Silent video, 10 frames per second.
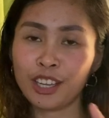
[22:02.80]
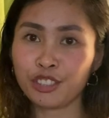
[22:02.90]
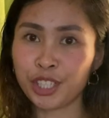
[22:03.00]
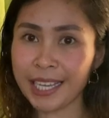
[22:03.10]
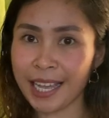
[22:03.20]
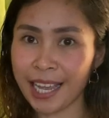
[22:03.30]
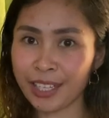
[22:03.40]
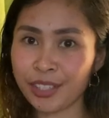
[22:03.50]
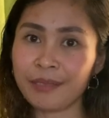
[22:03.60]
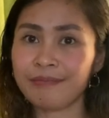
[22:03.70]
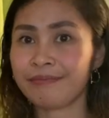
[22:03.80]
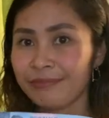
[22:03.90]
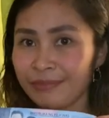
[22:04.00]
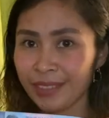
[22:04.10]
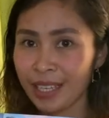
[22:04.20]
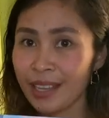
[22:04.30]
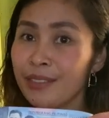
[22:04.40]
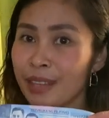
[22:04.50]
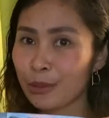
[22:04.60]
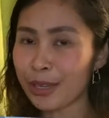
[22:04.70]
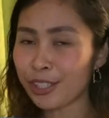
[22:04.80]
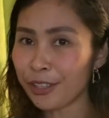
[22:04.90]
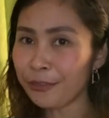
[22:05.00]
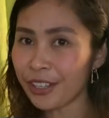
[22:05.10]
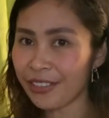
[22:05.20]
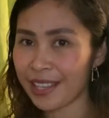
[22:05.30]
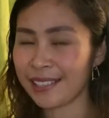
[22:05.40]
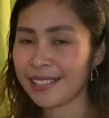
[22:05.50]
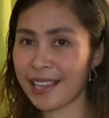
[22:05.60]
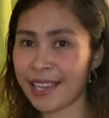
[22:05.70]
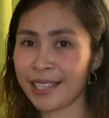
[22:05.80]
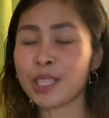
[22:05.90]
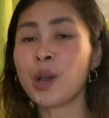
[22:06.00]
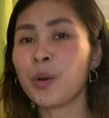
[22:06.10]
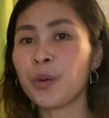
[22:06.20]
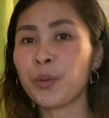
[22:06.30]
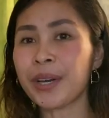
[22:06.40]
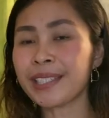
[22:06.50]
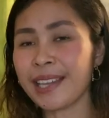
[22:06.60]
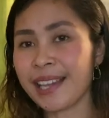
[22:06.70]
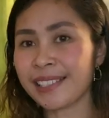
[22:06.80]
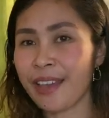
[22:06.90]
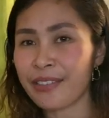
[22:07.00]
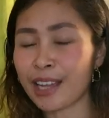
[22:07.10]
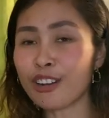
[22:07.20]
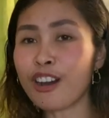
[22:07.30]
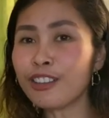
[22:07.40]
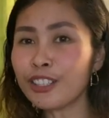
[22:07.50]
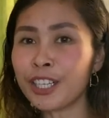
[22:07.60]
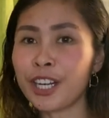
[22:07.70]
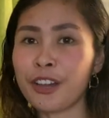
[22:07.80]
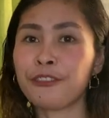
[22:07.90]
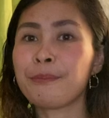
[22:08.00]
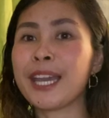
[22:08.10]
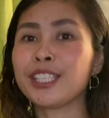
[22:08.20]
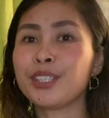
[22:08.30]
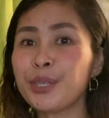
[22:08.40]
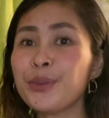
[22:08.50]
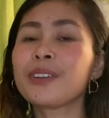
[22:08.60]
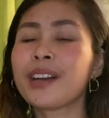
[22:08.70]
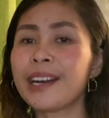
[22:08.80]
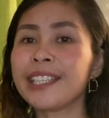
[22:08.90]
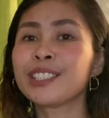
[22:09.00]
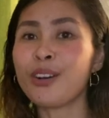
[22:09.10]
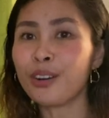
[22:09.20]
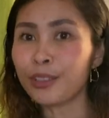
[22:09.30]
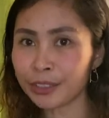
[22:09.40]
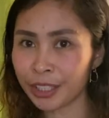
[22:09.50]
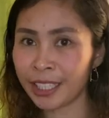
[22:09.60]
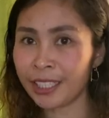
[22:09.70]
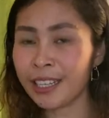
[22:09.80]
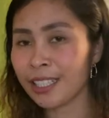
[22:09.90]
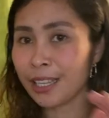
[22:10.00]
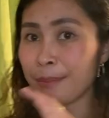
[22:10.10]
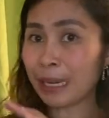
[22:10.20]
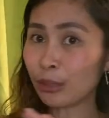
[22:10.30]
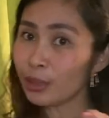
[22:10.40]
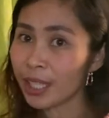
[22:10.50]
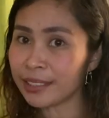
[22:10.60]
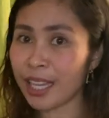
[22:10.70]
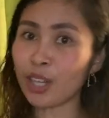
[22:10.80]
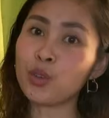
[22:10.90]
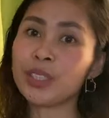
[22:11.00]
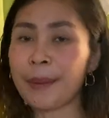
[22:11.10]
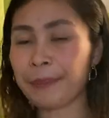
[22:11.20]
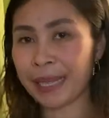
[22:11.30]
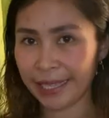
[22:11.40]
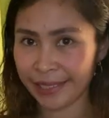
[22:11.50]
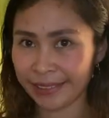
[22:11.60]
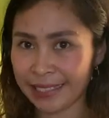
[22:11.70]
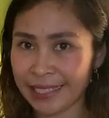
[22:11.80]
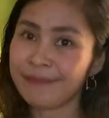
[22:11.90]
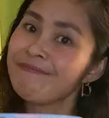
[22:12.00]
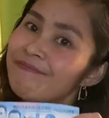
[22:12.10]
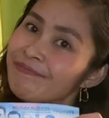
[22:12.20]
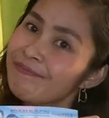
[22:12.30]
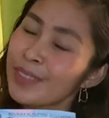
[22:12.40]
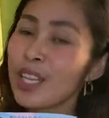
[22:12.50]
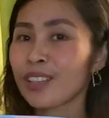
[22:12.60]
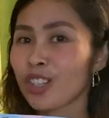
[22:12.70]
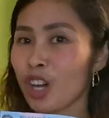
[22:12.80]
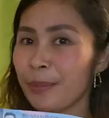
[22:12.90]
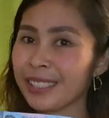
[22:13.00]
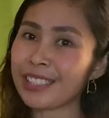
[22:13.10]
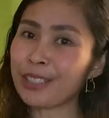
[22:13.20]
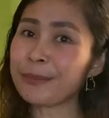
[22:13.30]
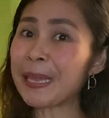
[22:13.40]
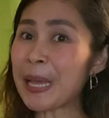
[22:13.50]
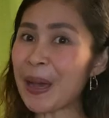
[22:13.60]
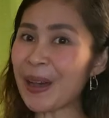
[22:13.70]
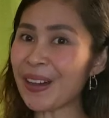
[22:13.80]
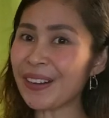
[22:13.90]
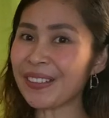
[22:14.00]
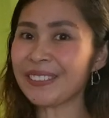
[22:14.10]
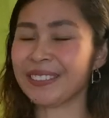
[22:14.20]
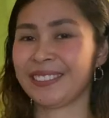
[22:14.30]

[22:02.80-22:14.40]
GCash. The question for this is, what is the color of my new card holder na bag-o lang nako na palit? Comment down below!